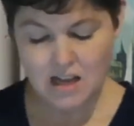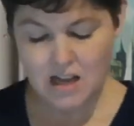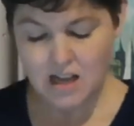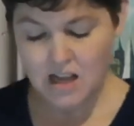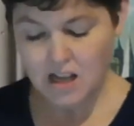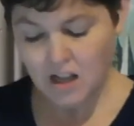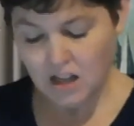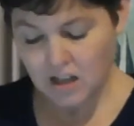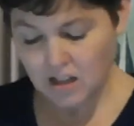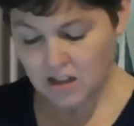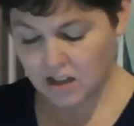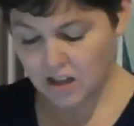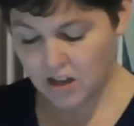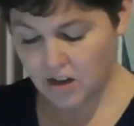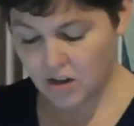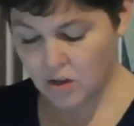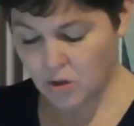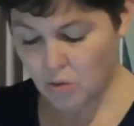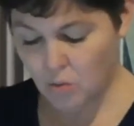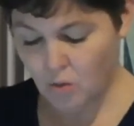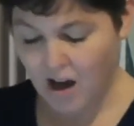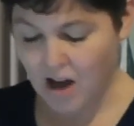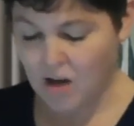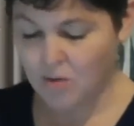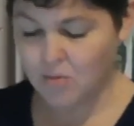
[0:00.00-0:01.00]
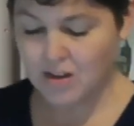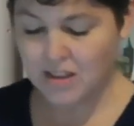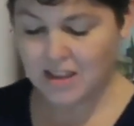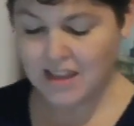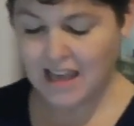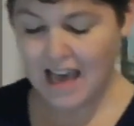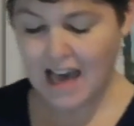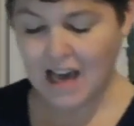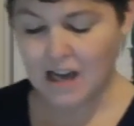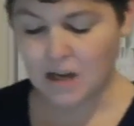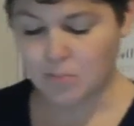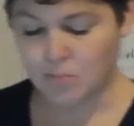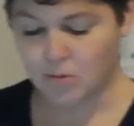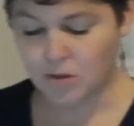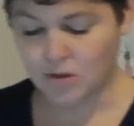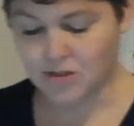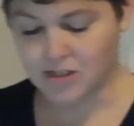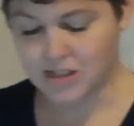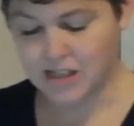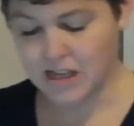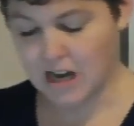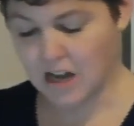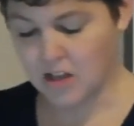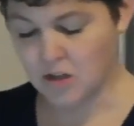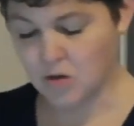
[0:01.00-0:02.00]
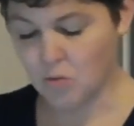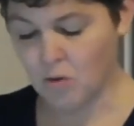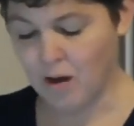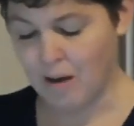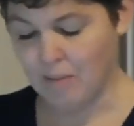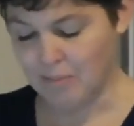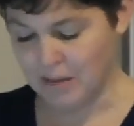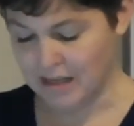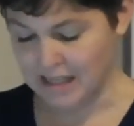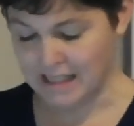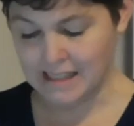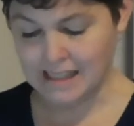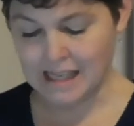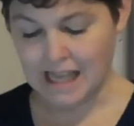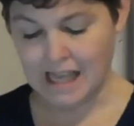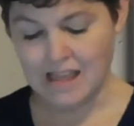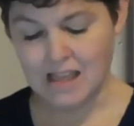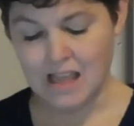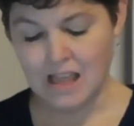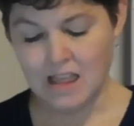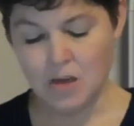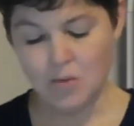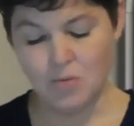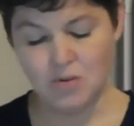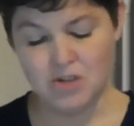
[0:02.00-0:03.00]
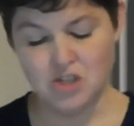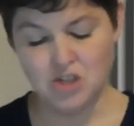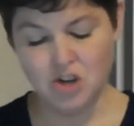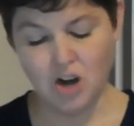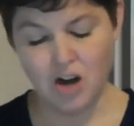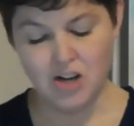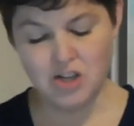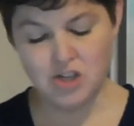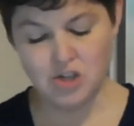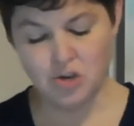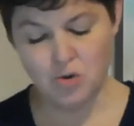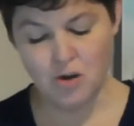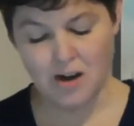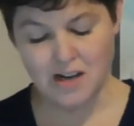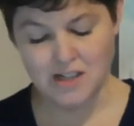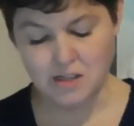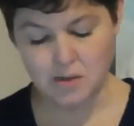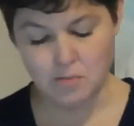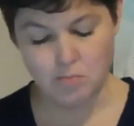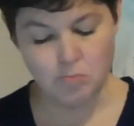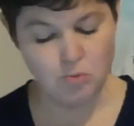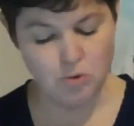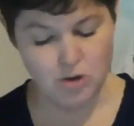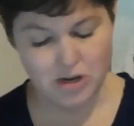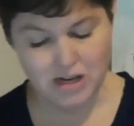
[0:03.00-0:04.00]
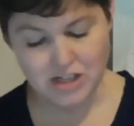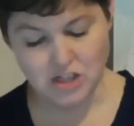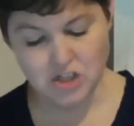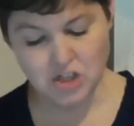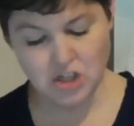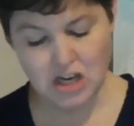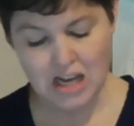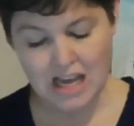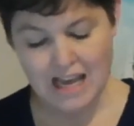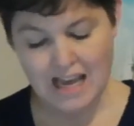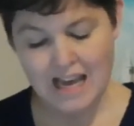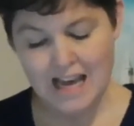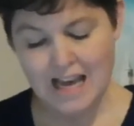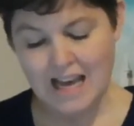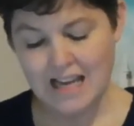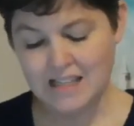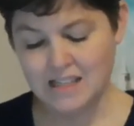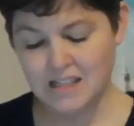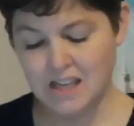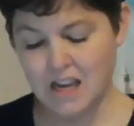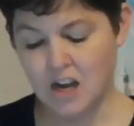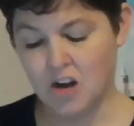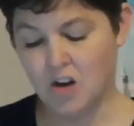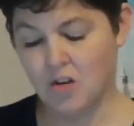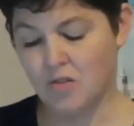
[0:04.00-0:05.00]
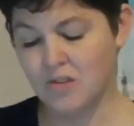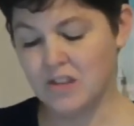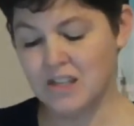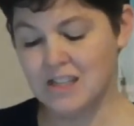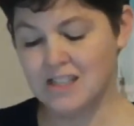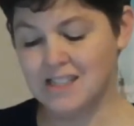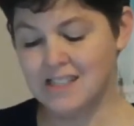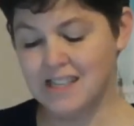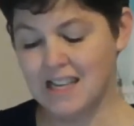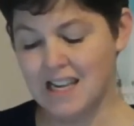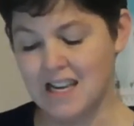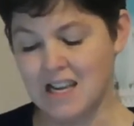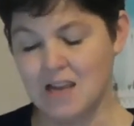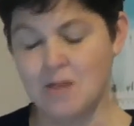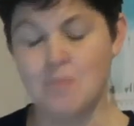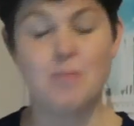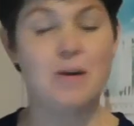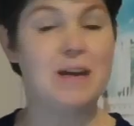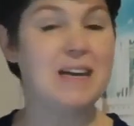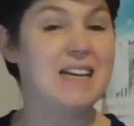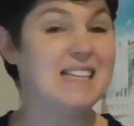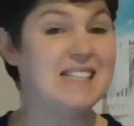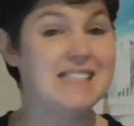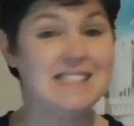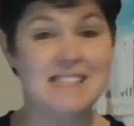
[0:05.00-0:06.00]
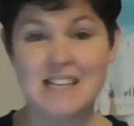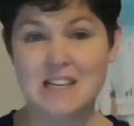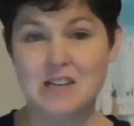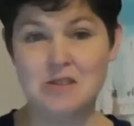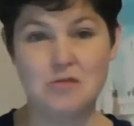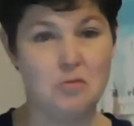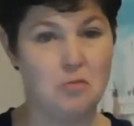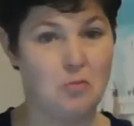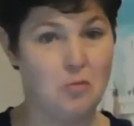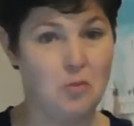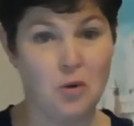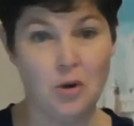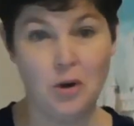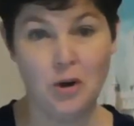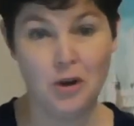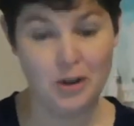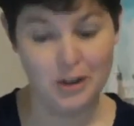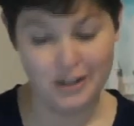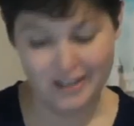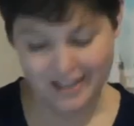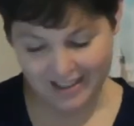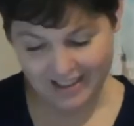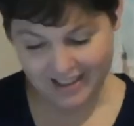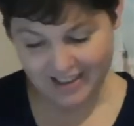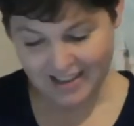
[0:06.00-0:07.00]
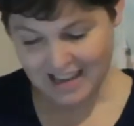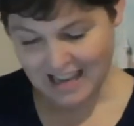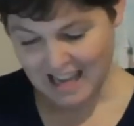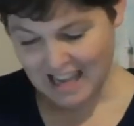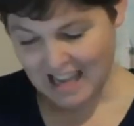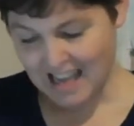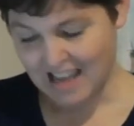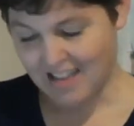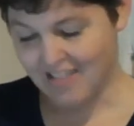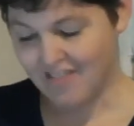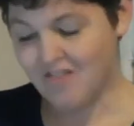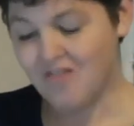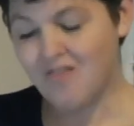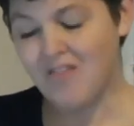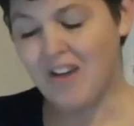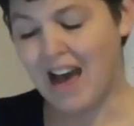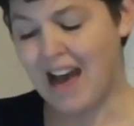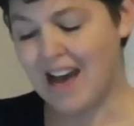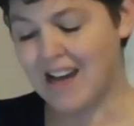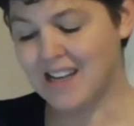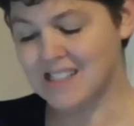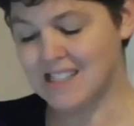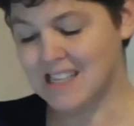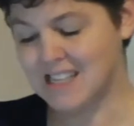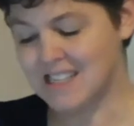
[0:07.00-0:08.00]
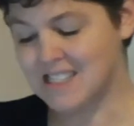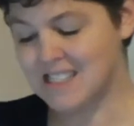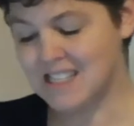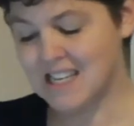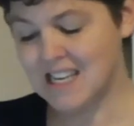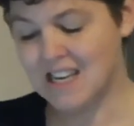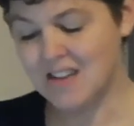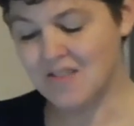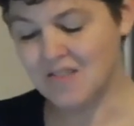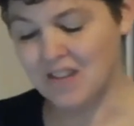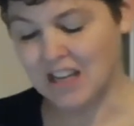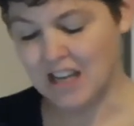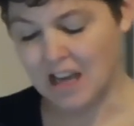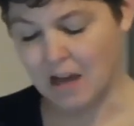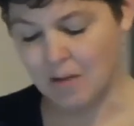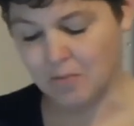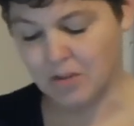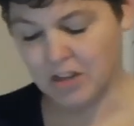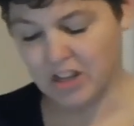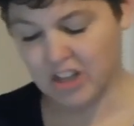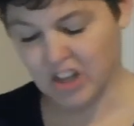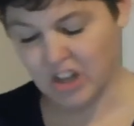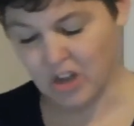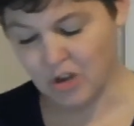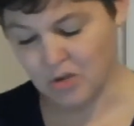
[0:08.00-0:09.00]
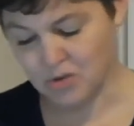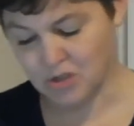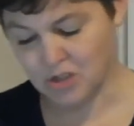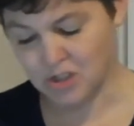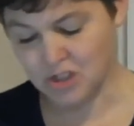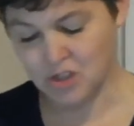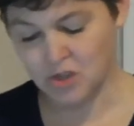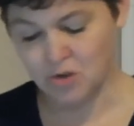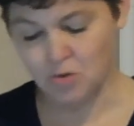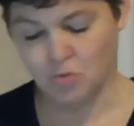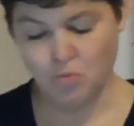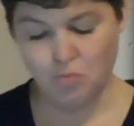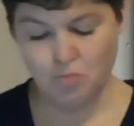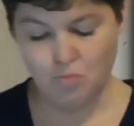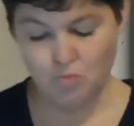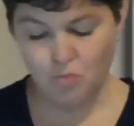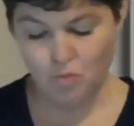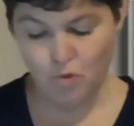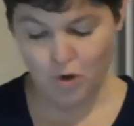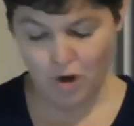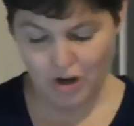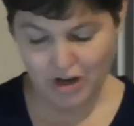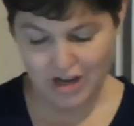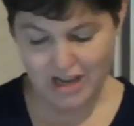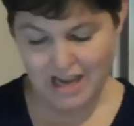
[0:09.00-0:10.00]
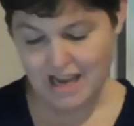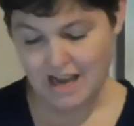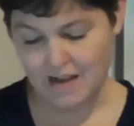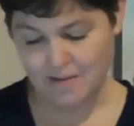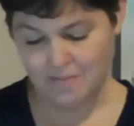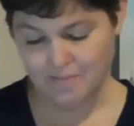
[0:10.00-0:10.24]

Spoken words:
clear the wall with catapults and other weapons, and then they would charge across a bridge and take over the city. But it didn't work. In fact, it didn't even come close to working.